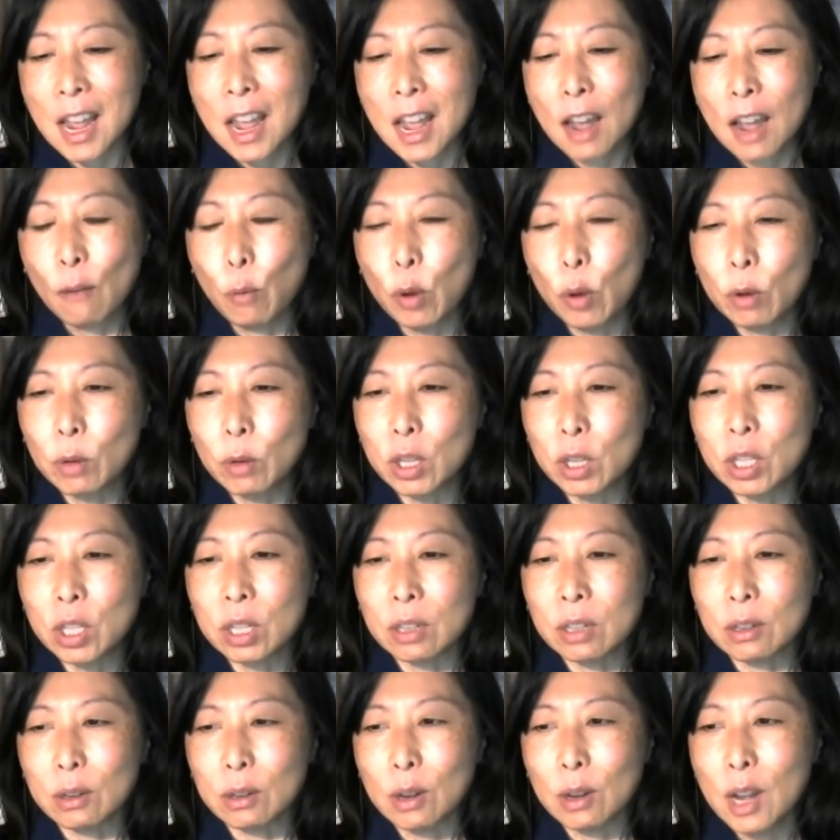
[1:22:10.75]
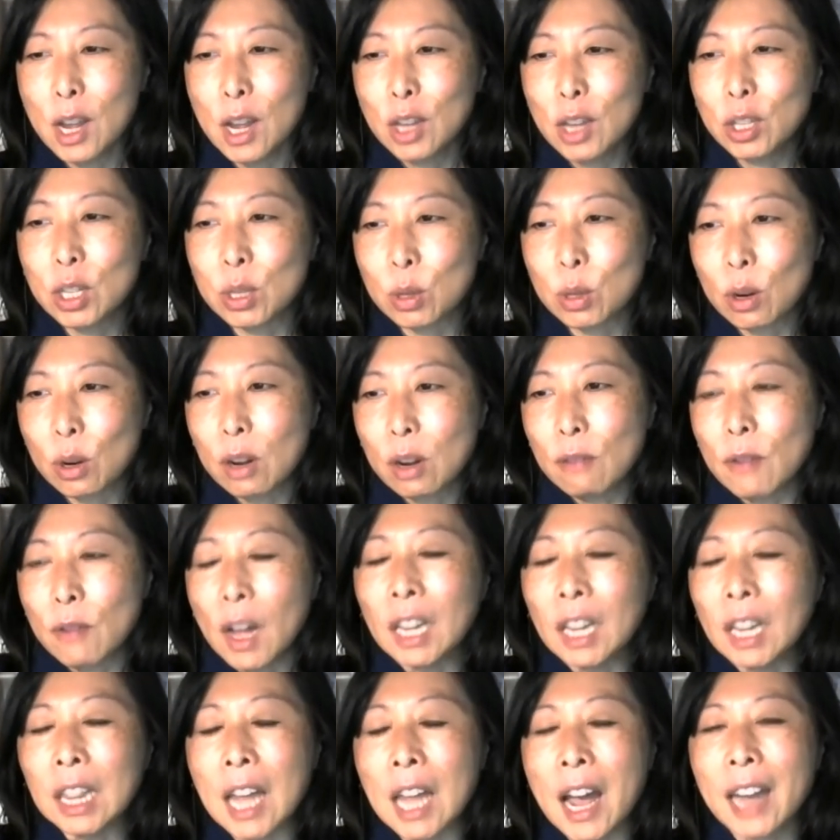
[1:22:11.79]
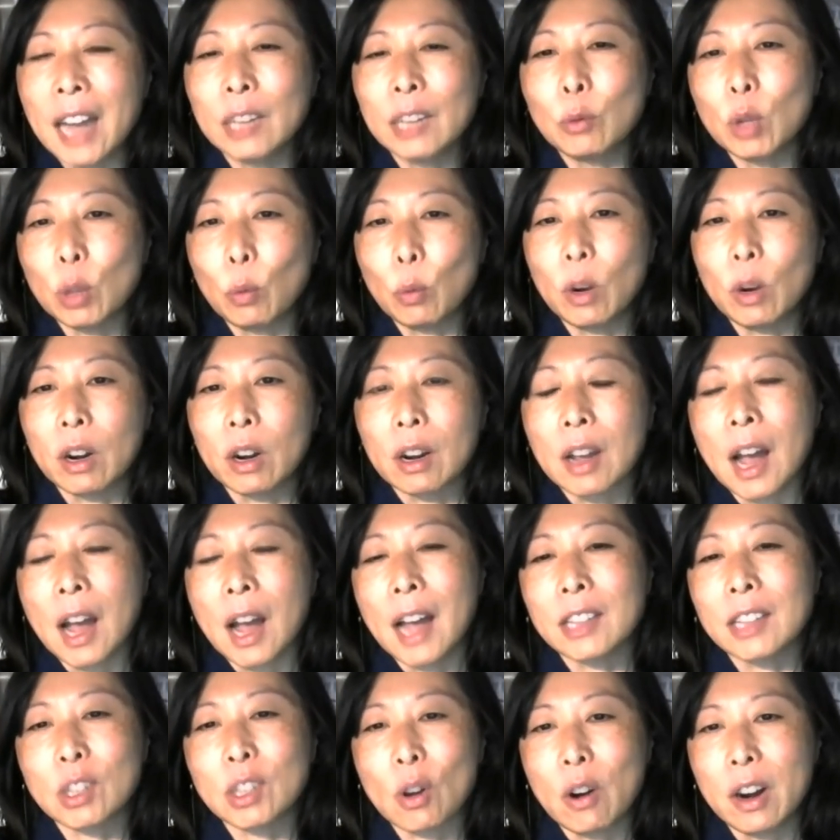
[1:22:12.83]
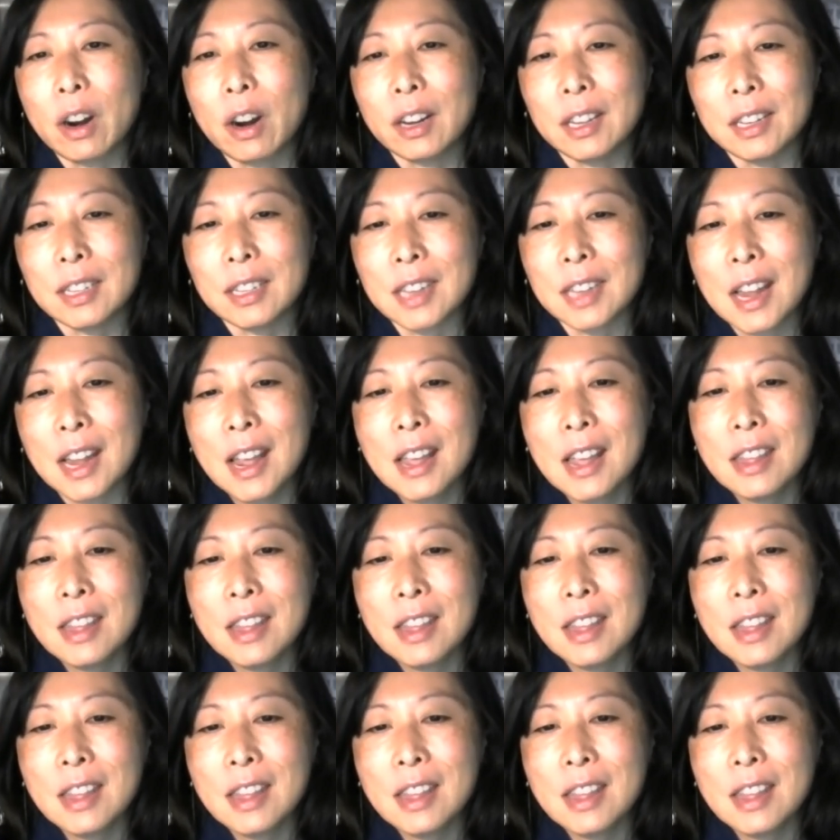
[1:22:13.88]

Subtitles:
if we were to sort of align with where God's heart is,